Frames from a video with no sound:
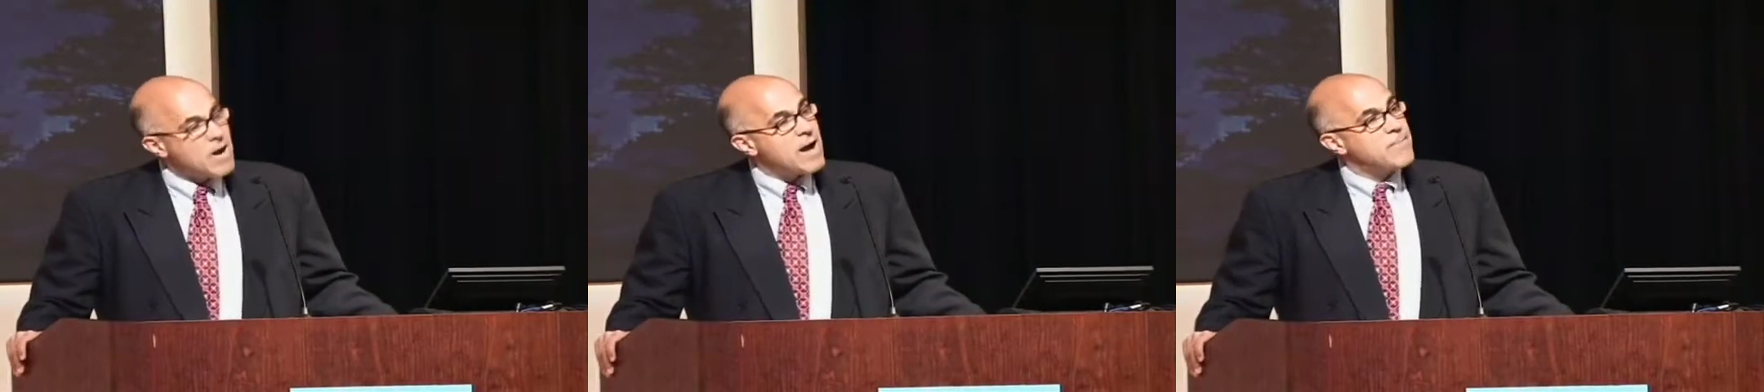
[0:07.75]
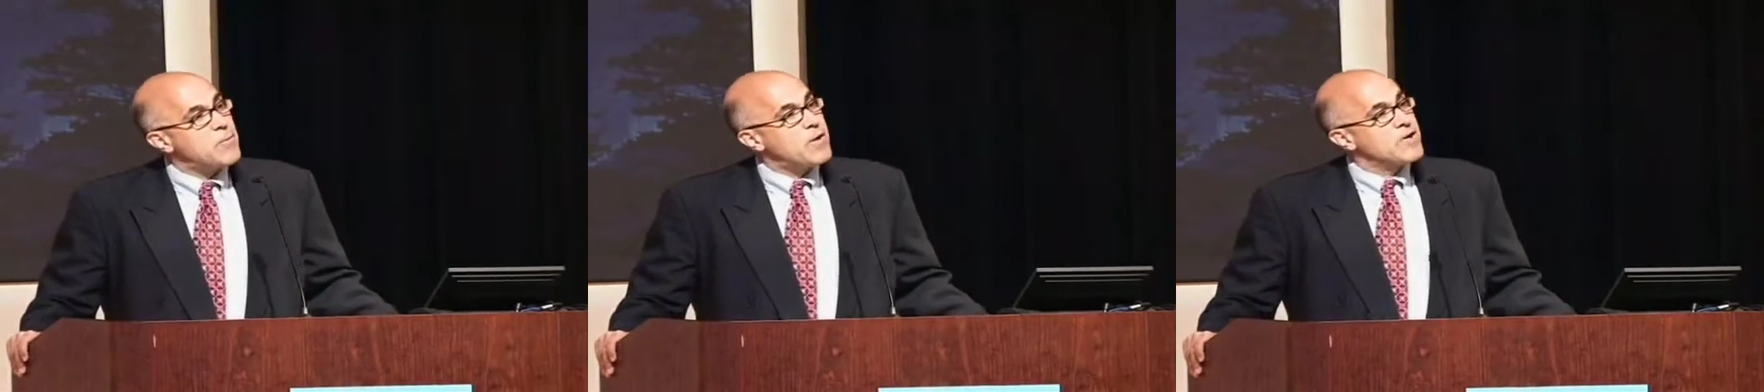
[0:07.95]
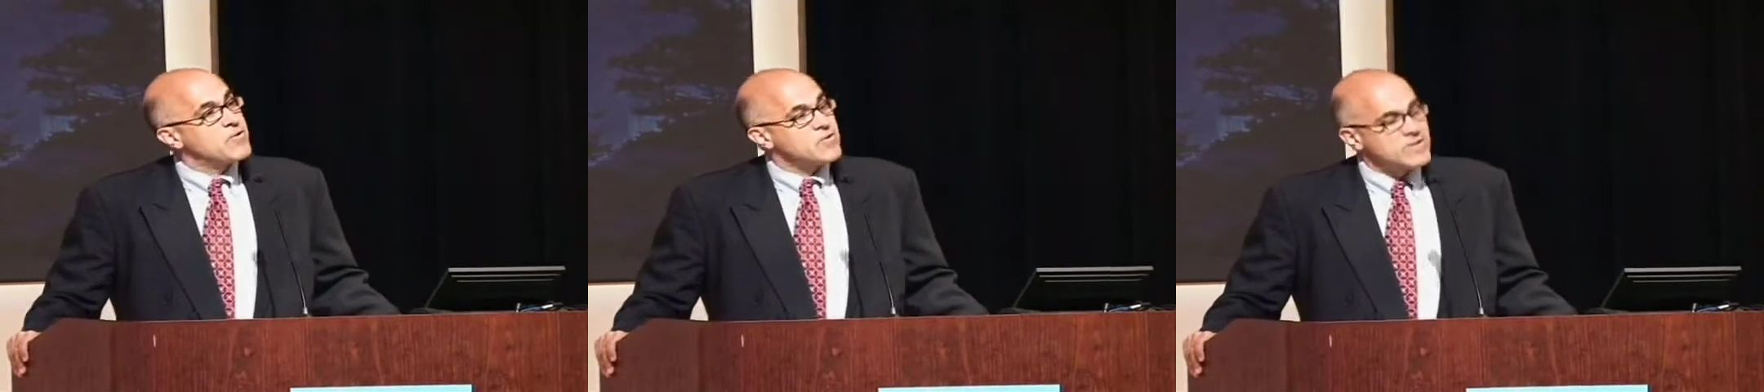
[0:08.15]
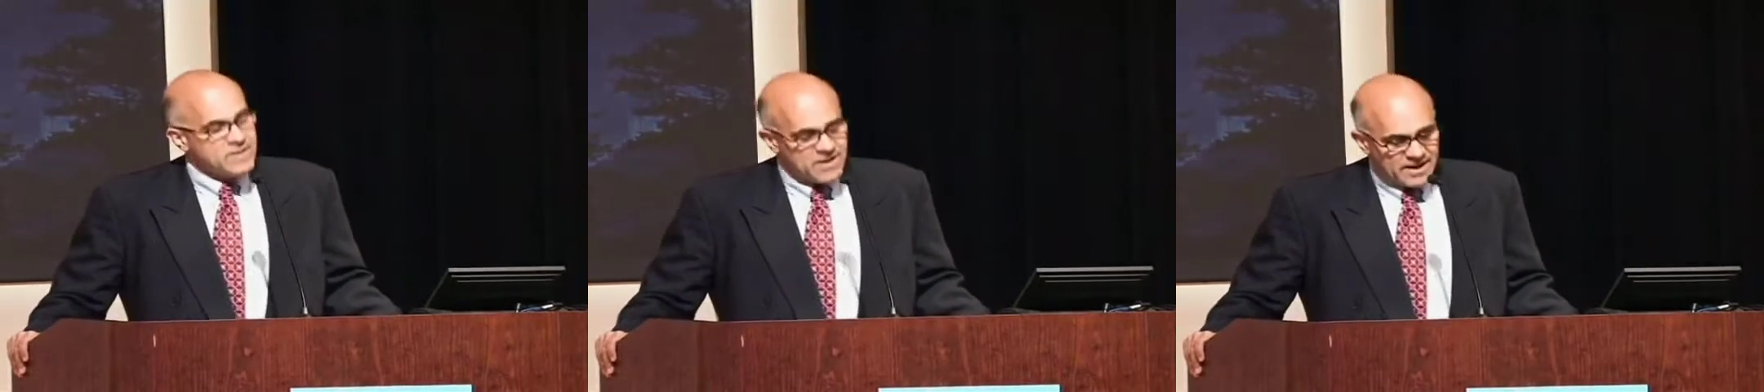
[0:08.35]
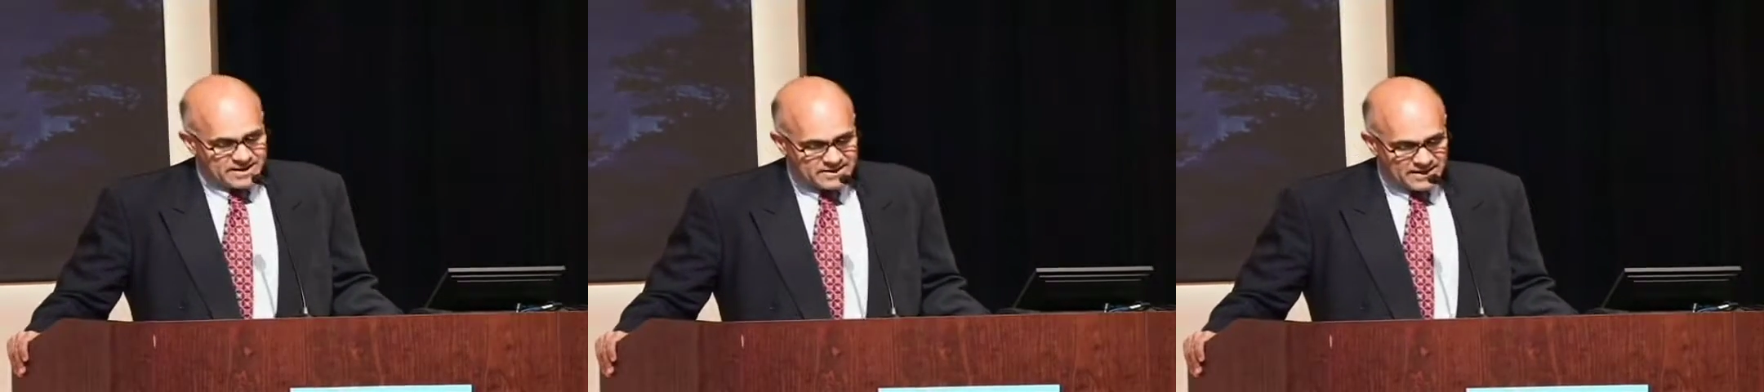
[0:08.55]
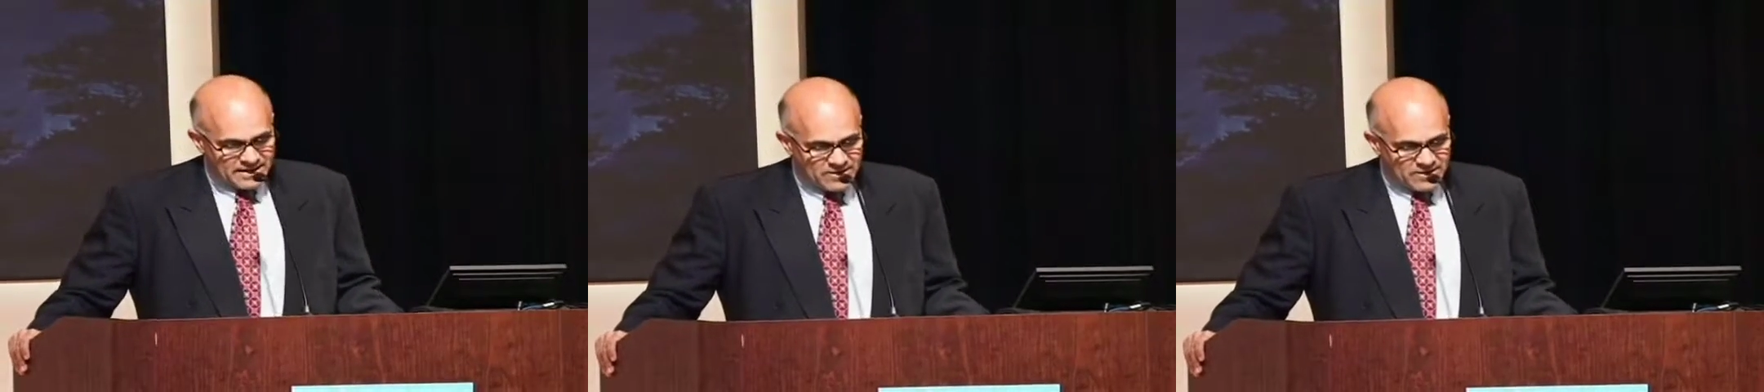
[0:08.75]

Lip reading: my pleasure tonight